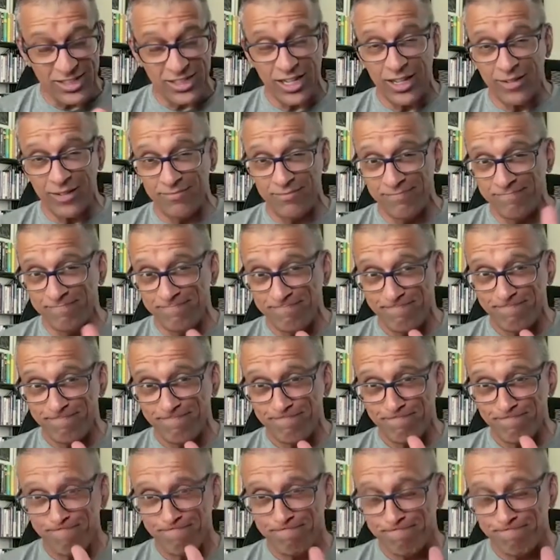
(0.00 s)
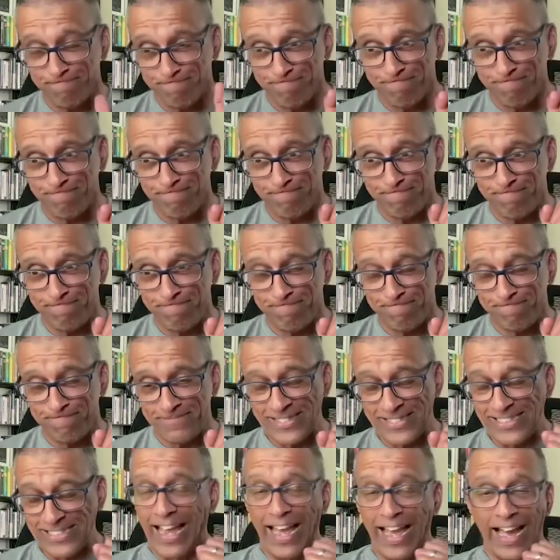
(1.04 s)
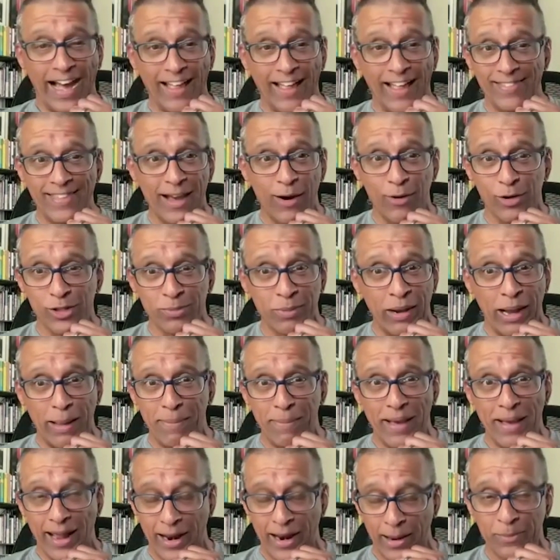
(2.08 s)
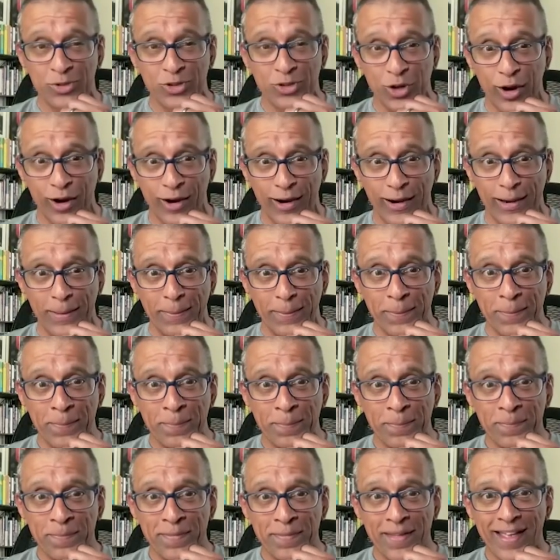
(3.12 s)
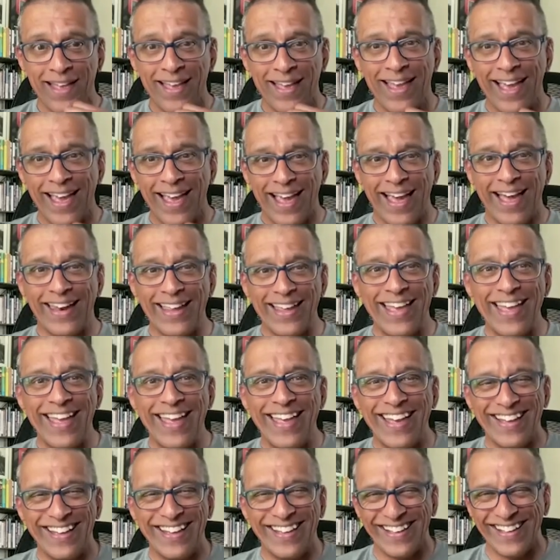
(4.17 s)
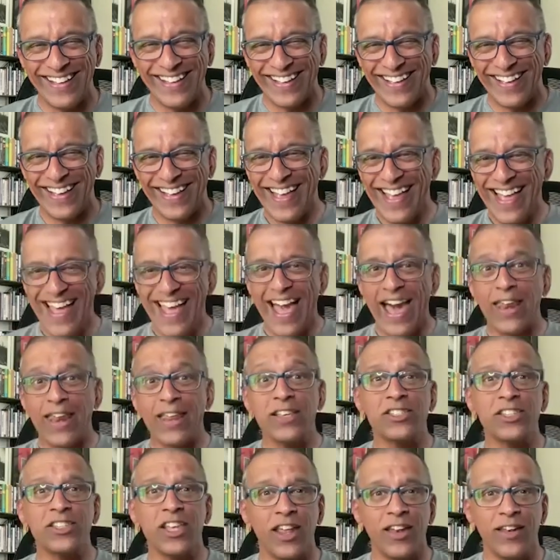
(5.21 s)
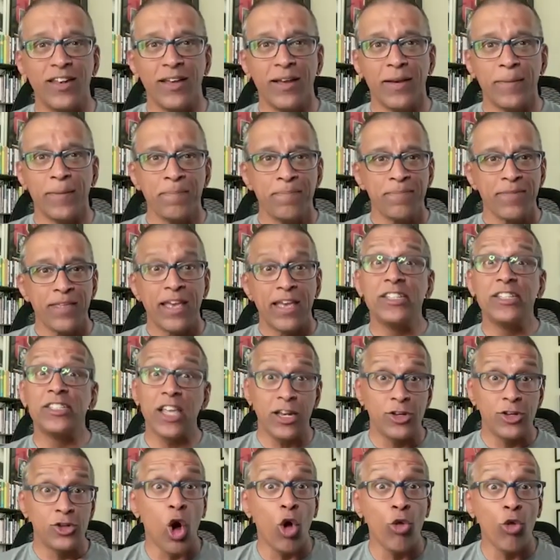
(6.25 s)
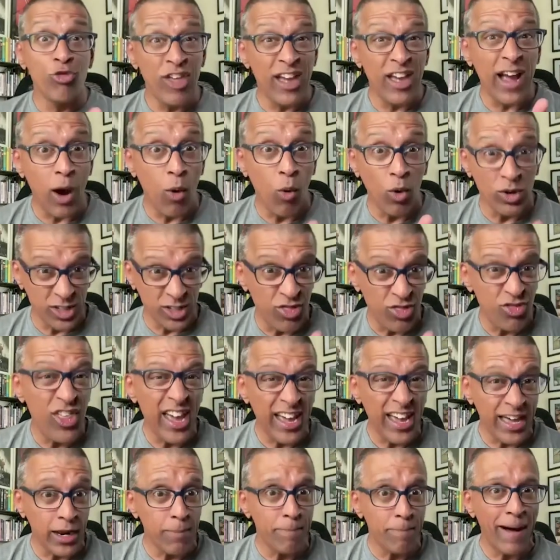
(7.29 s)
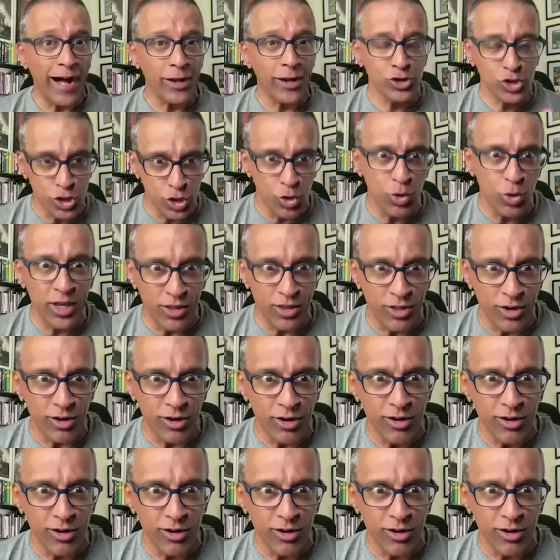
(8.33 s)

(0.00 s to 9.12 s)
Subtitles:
said, "Yeah, that was my bad. I'm sorry." And he said he said, "Don't think I wasn't thinking about you either."